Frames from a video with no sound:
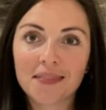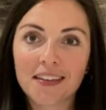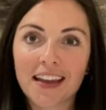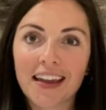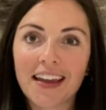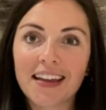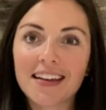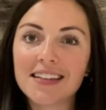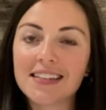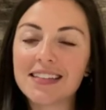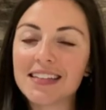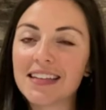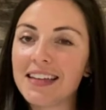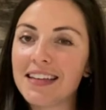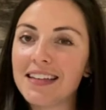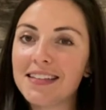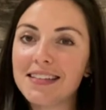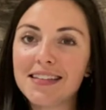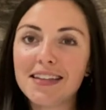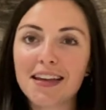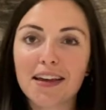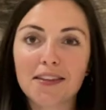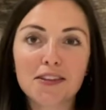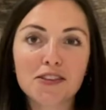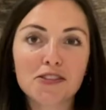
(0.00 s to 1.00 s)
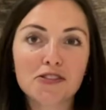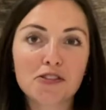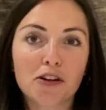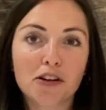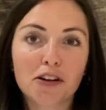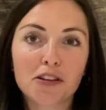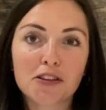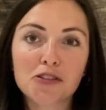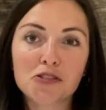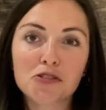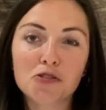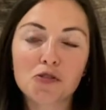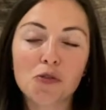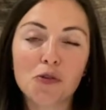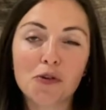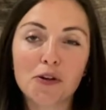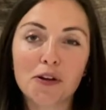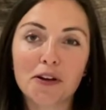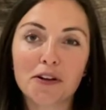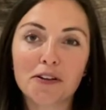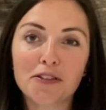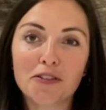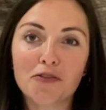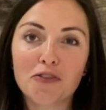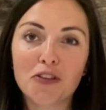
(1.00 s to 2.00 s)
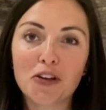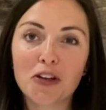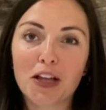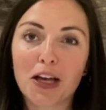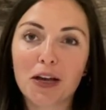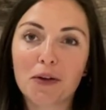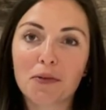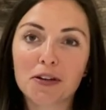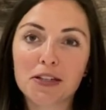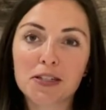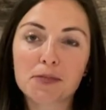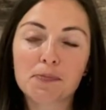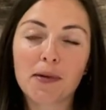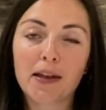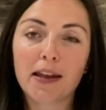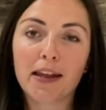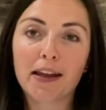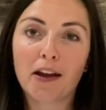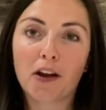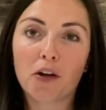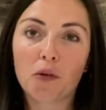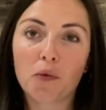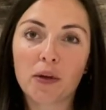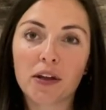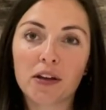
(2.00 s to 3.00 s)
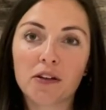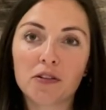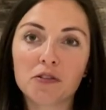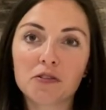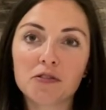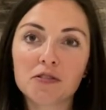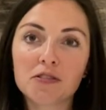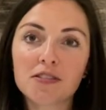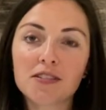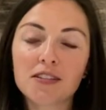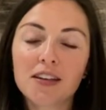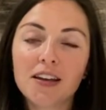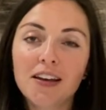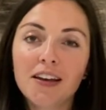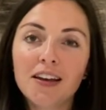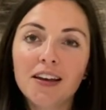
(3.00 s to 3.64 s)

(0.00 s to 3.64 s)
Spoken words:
It is easy at the start of the school year to feel like we're spinning our wheels,